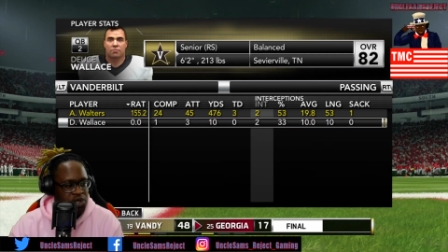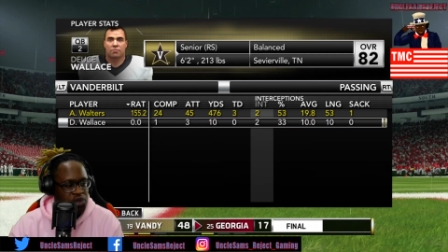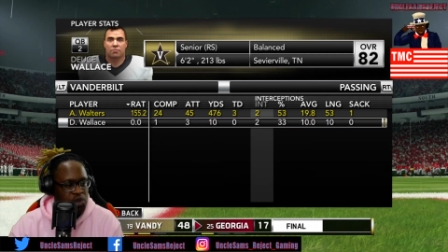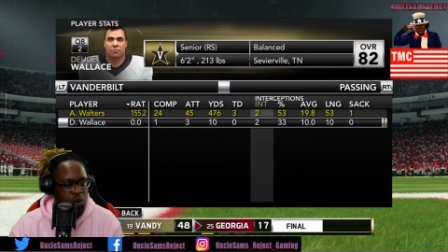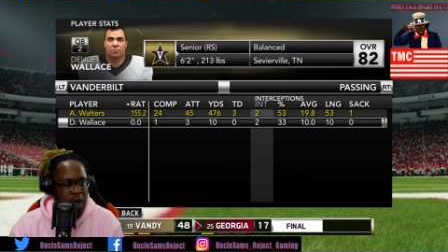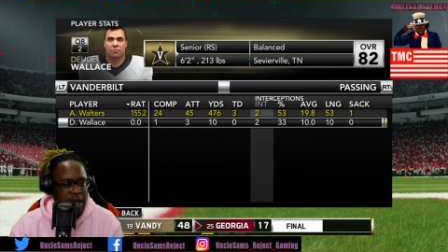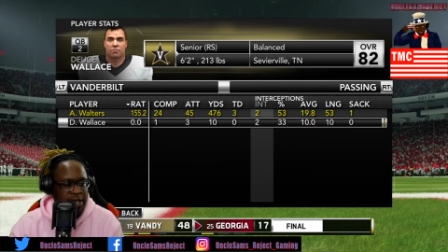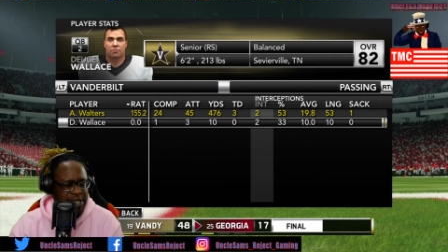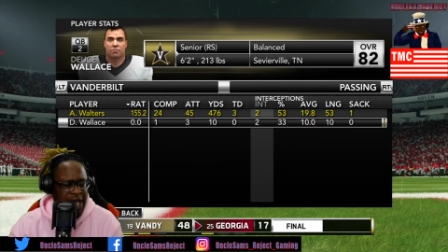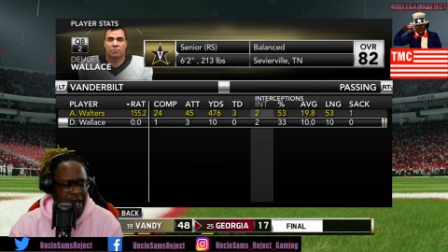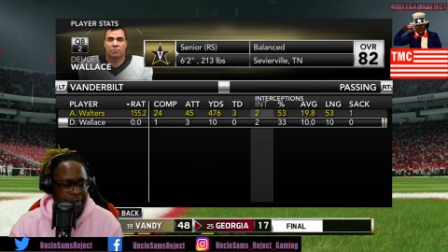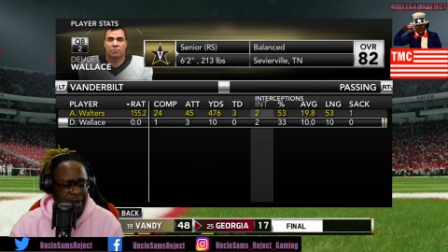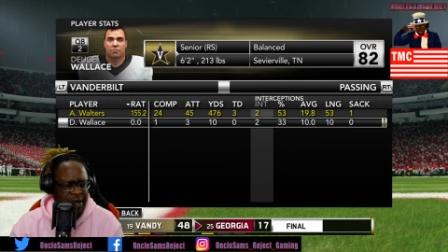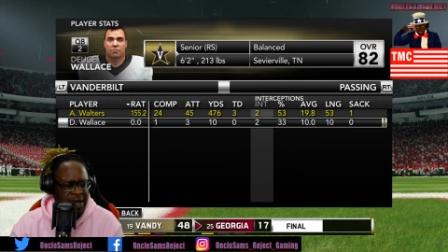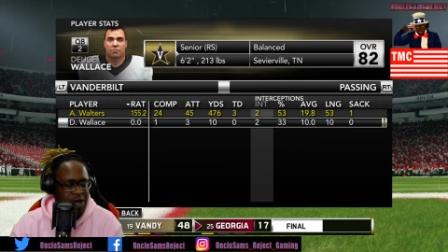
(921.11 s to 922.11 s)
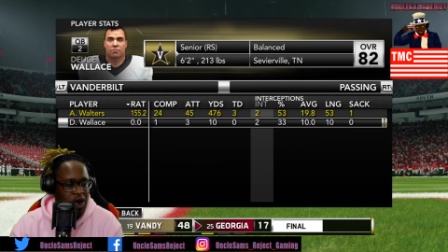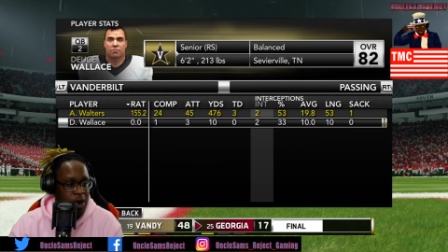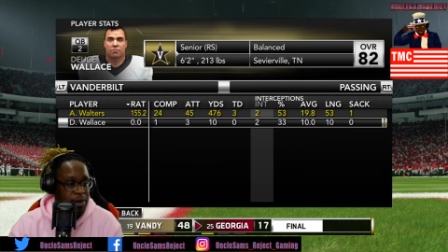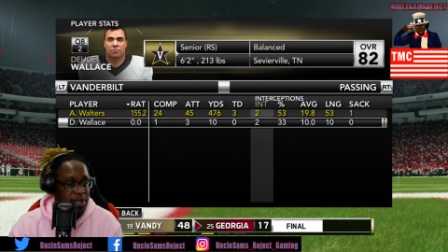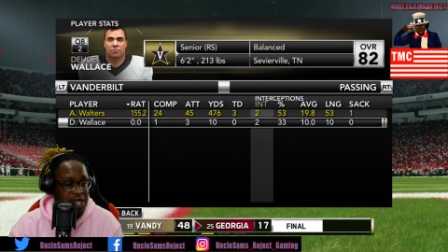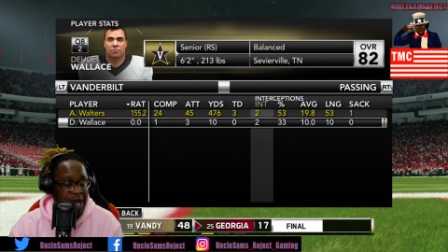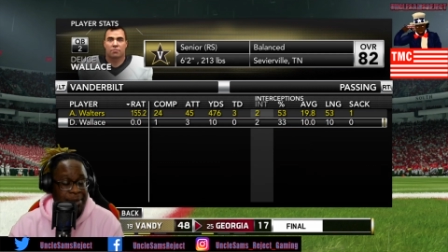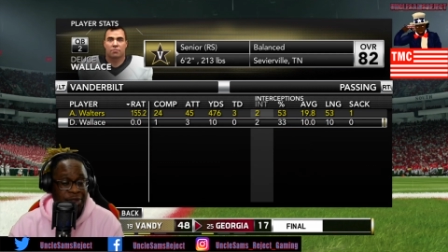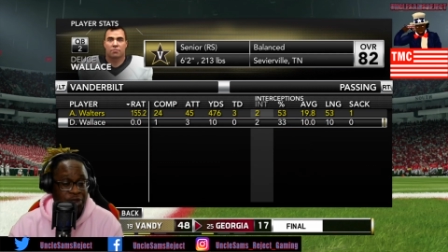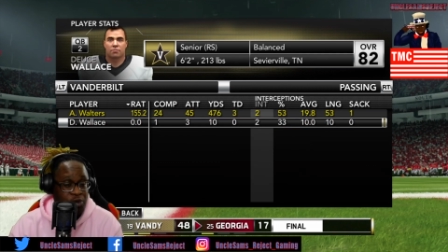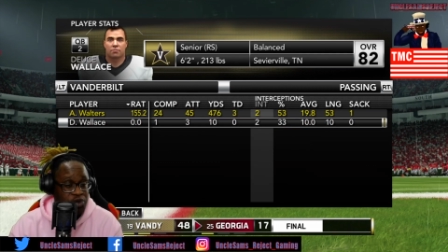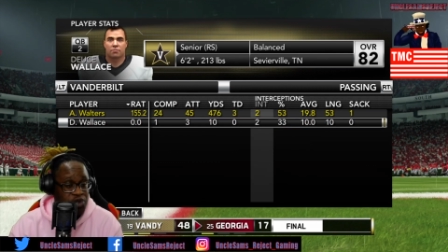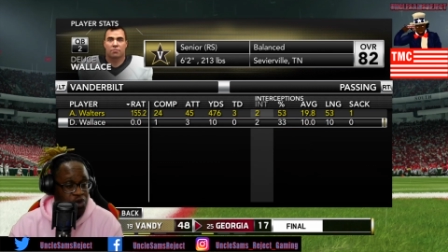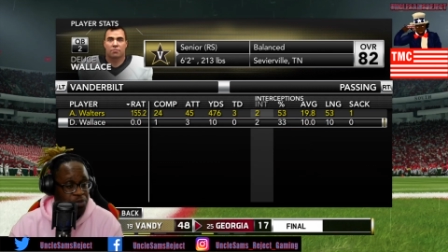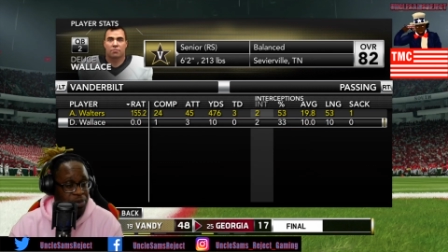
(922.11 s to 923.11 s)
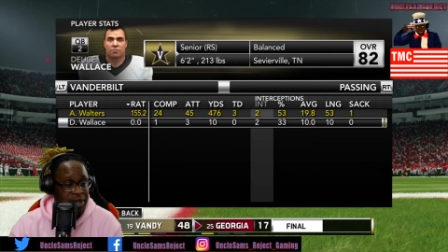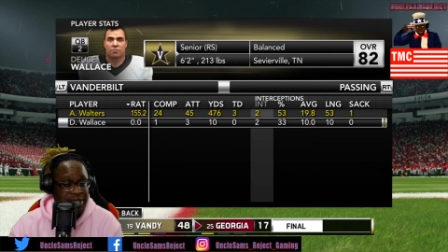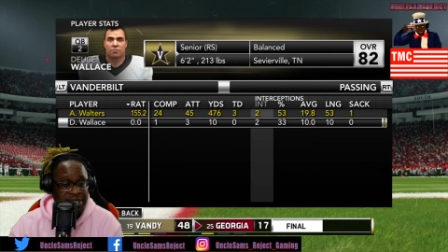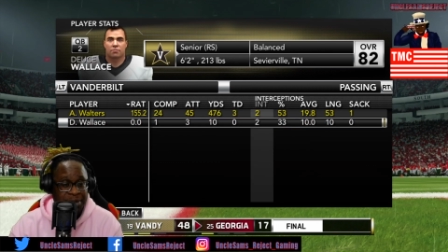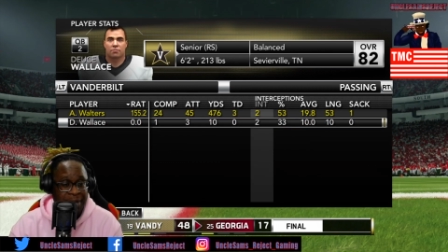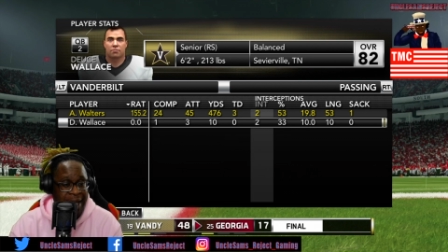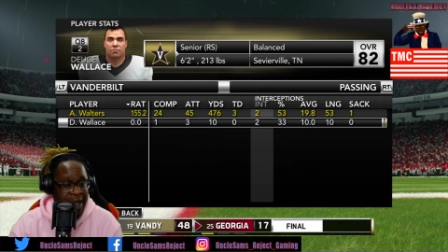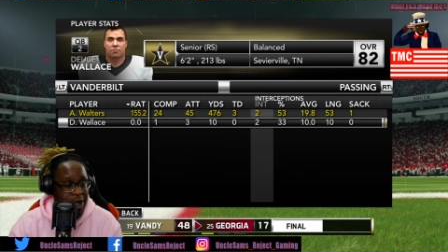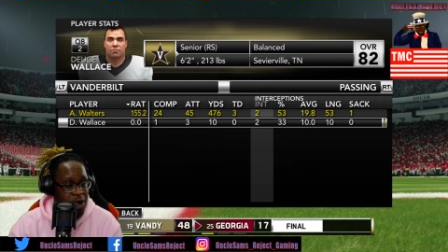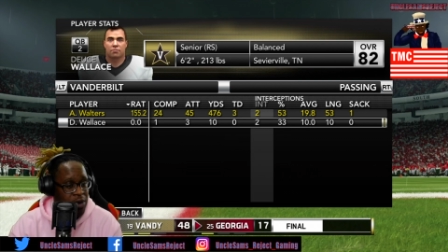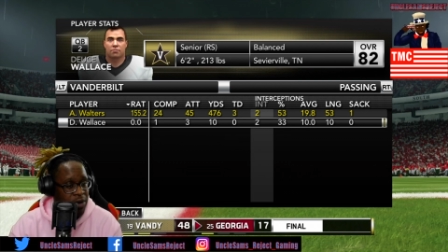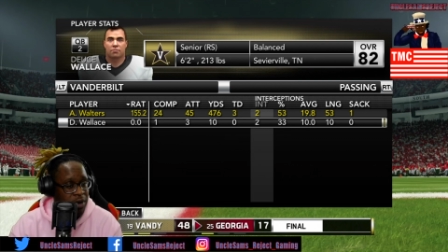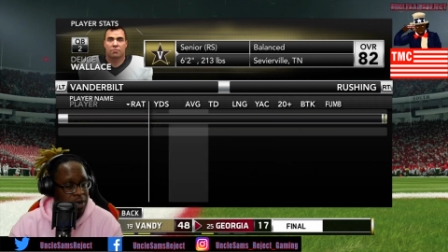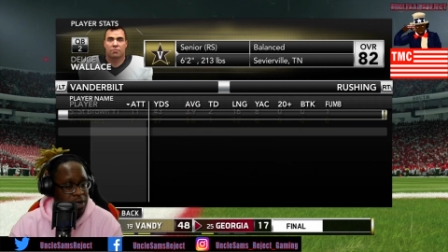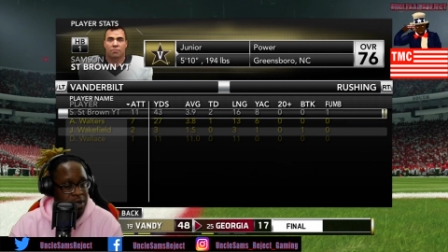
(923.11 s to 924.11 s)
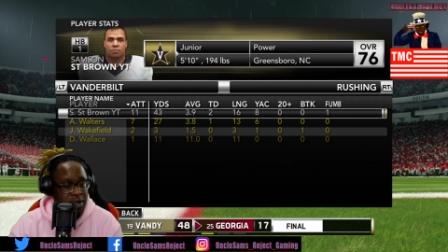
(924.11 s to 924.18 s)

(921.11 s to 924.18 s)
Deuce Wallace came in in garbage time and threw two picks somehow.